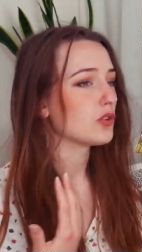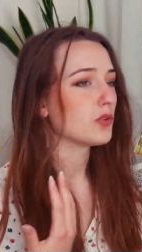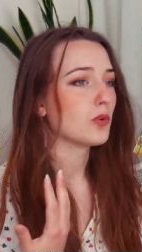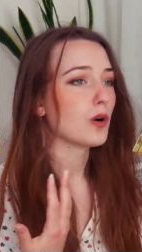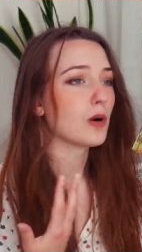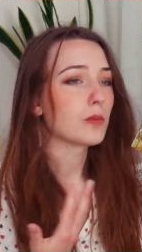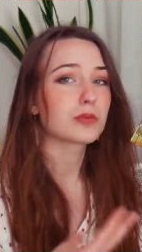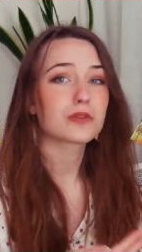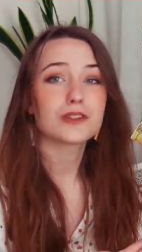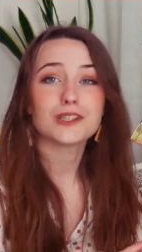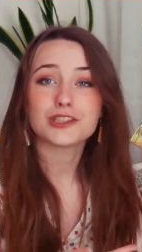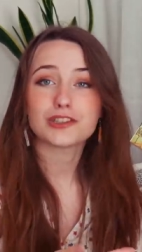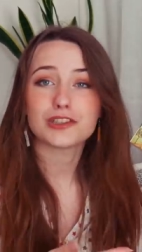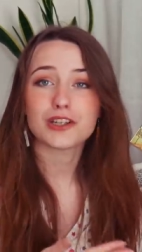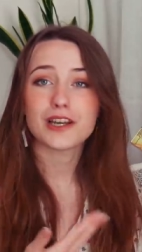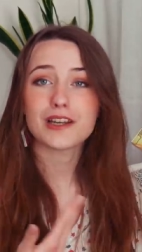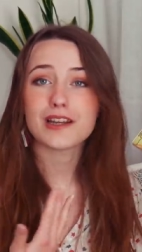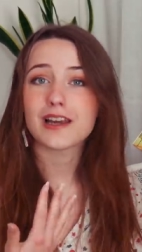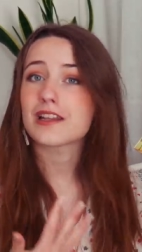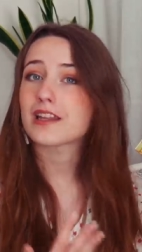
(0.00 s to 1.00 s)
you
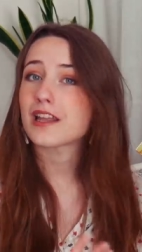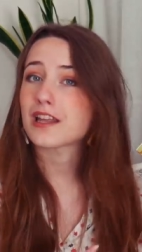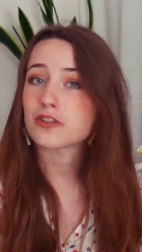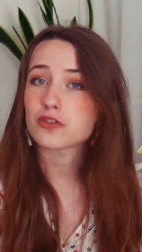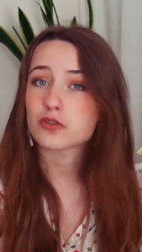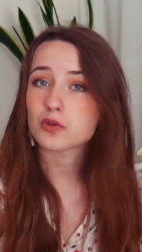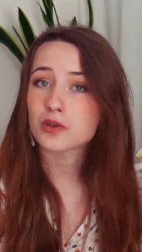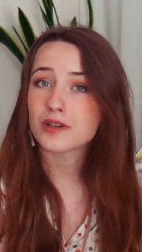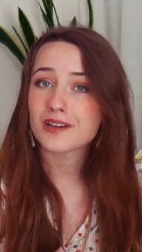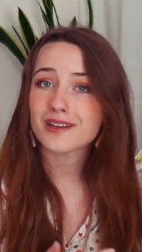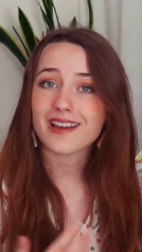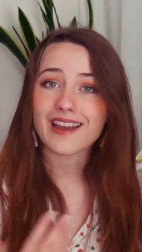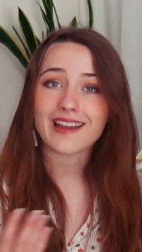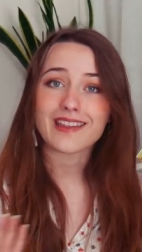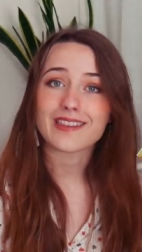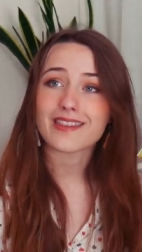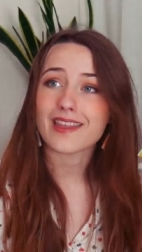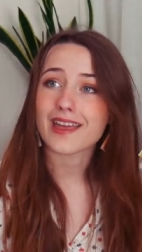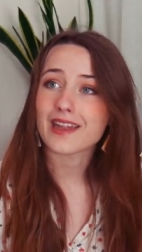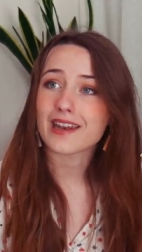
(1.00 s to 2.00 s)
appreciate and enjoy
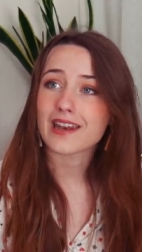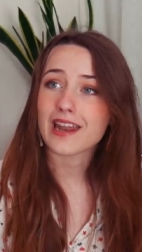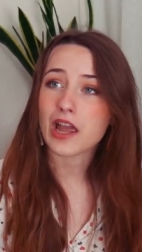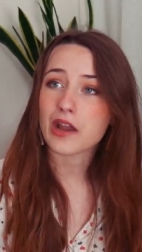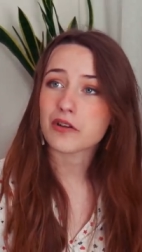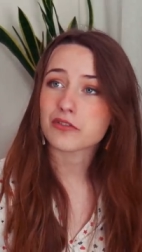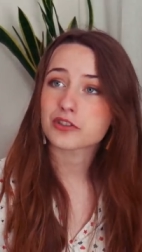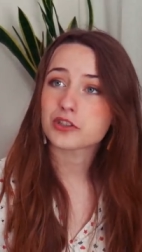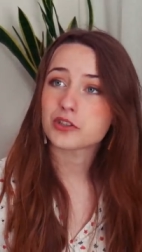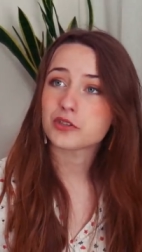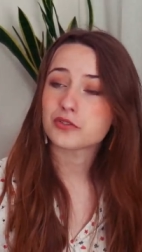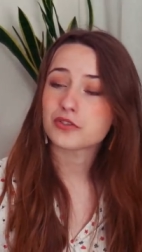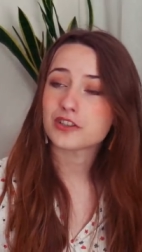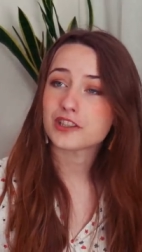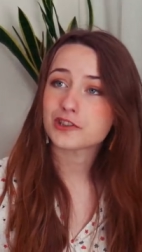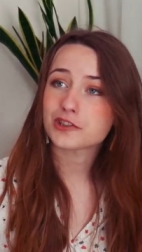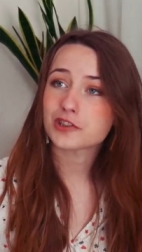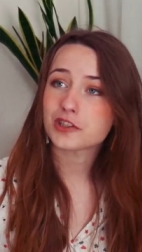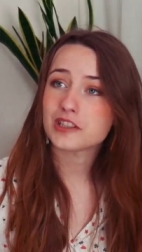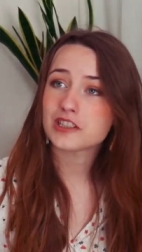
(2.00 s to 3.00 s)
and then after you
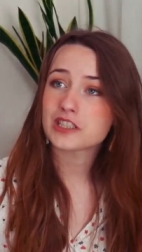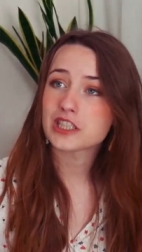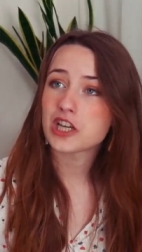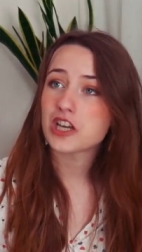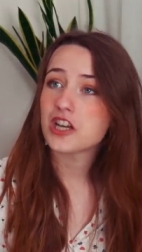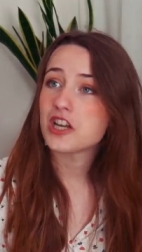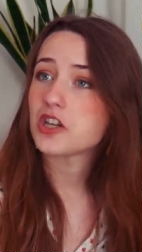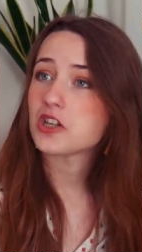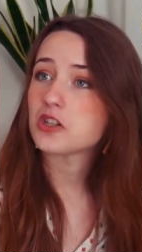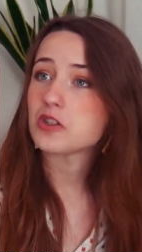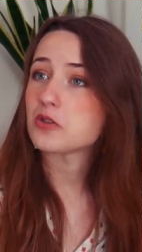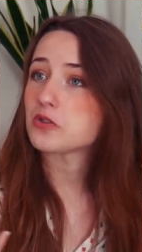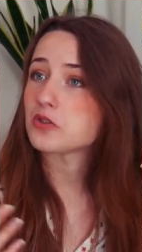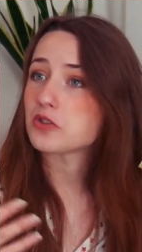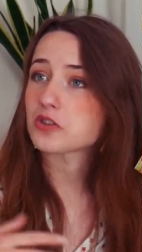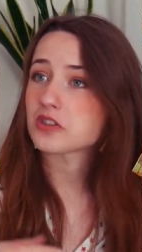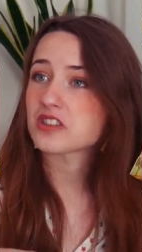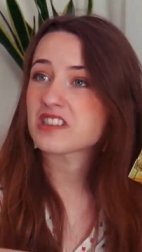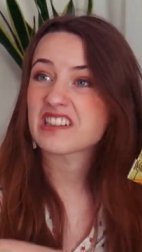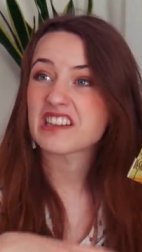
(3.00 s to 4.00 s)
finish it you
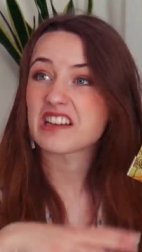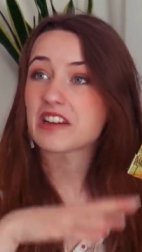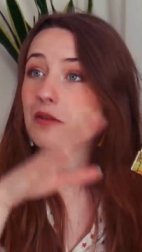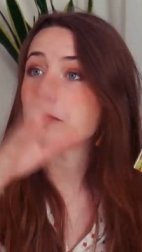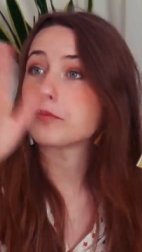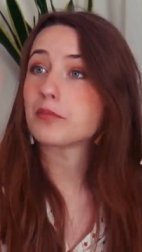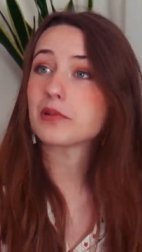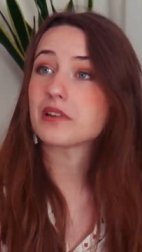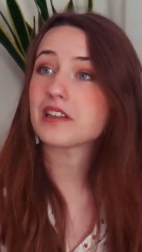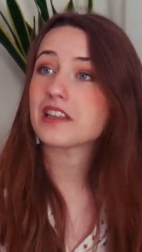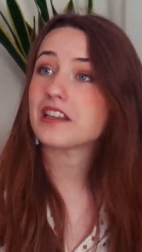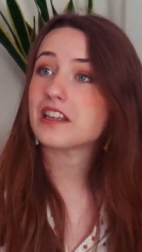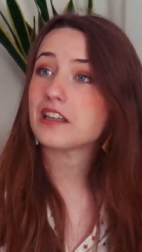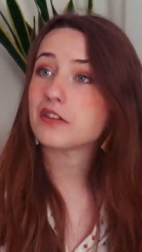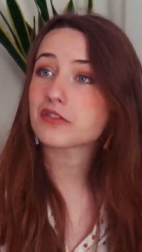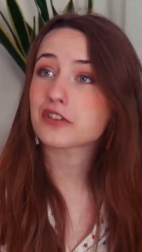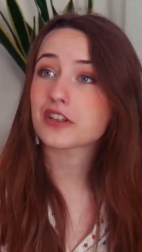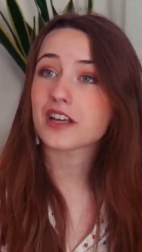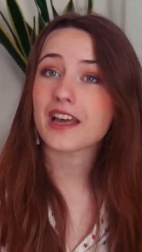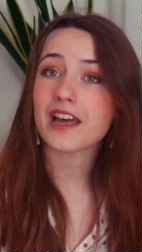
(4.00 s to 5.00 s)
just completely
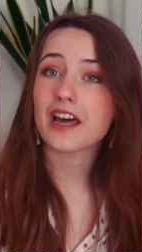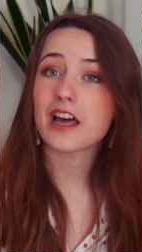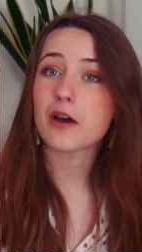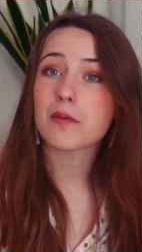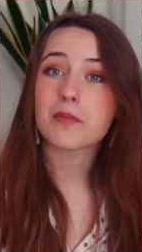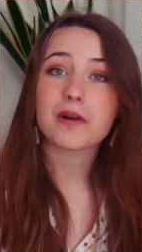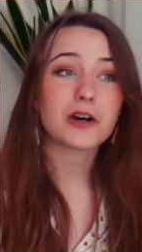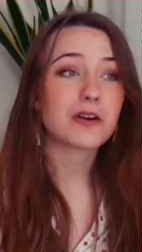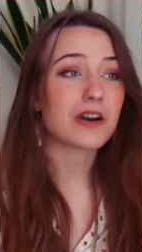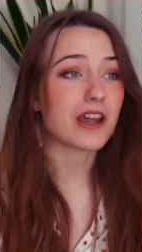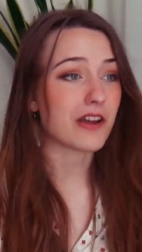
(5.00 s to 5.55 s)
forget about